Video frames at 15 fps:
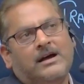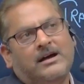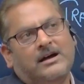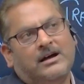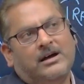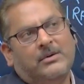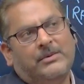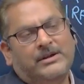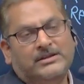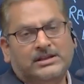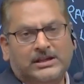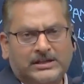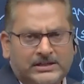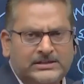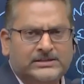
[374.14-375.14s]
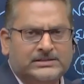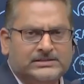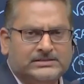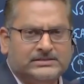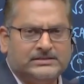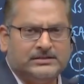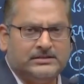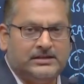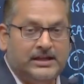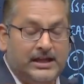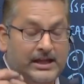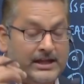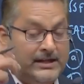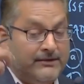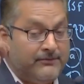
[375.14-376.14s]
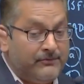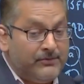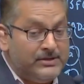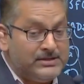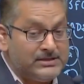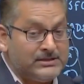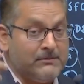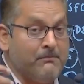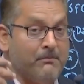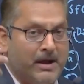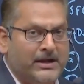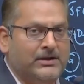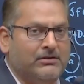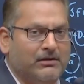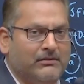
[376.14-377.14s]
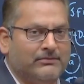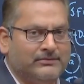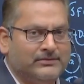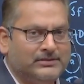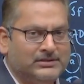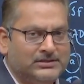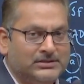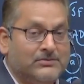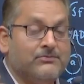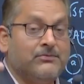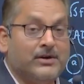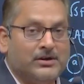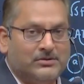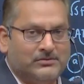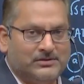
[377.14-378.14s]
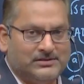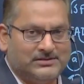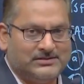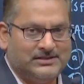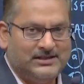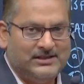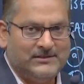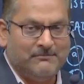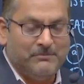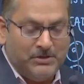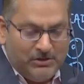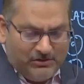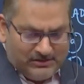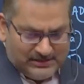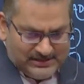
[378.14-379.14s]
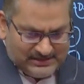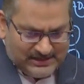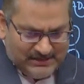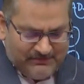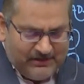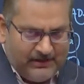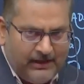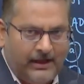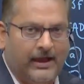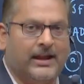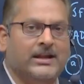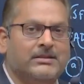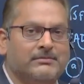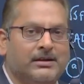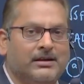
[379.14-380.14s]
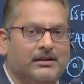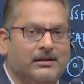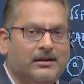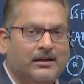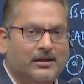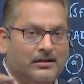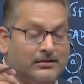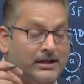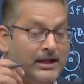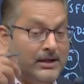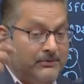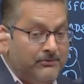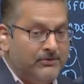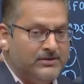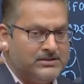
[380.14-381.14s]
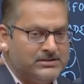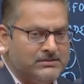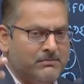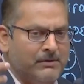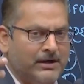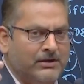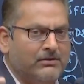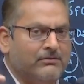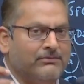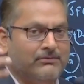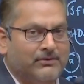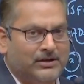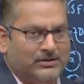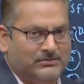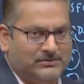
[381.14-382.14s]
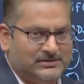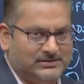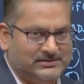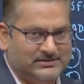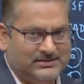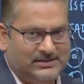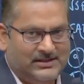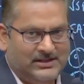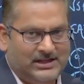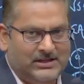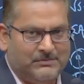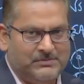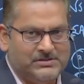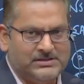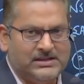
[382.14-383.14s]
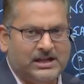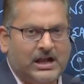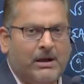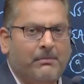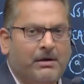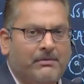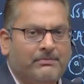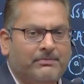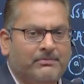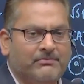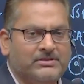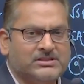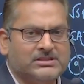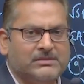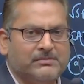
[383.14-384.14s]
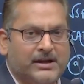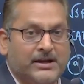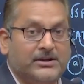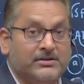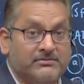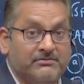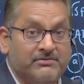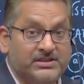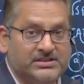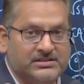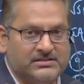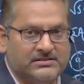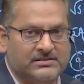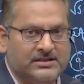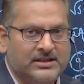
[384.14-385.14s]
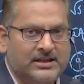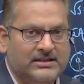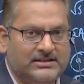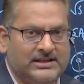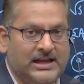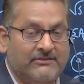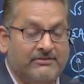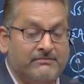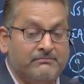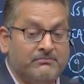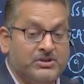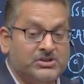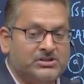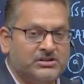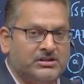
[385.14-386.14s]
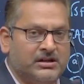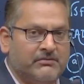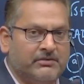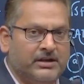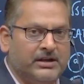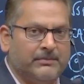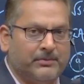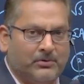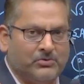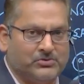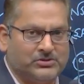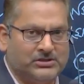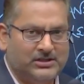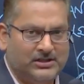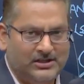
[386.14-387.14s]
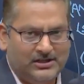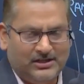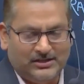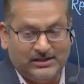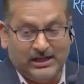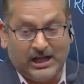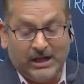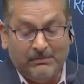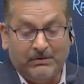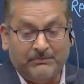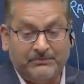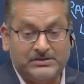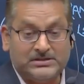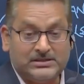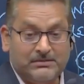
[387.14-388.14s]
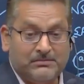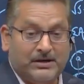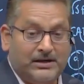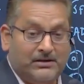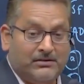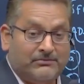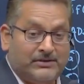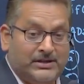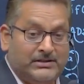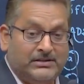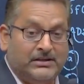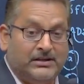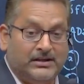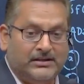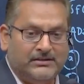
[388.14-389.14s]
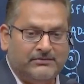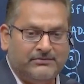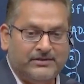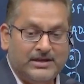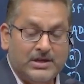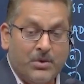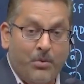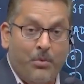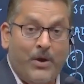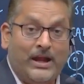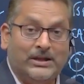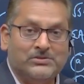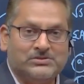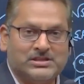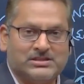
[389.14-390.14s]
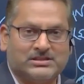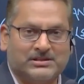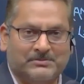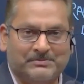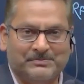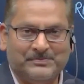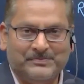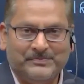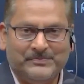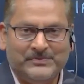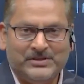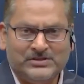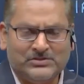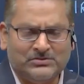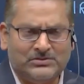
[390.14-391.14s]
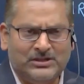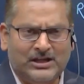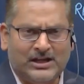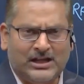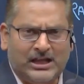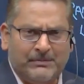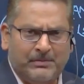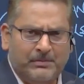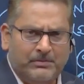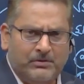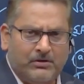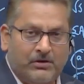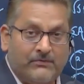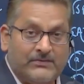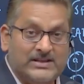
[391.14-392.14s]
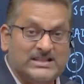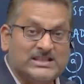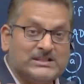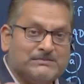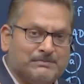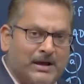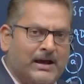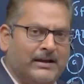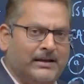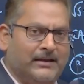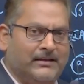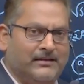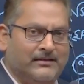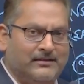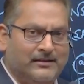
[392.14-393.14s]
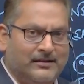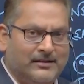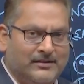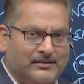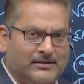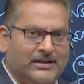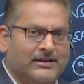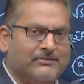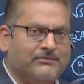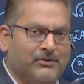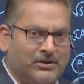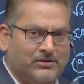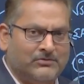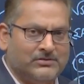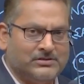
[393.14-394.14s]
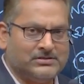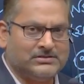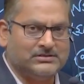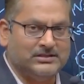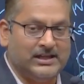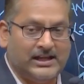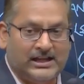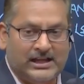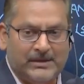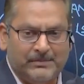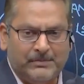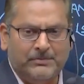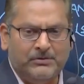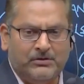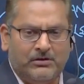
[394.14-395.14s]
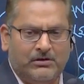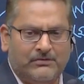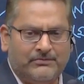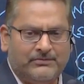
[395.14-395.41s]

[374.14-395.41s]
when the leaders, they influence the mind of followers beyond this give and take arrangement. They influence the mind of followers. It means they come up with some kind of vision. They have a mission-driven approach. They come up with some kind of integrative value system. So they are capable of inspiring their followers. They are capable of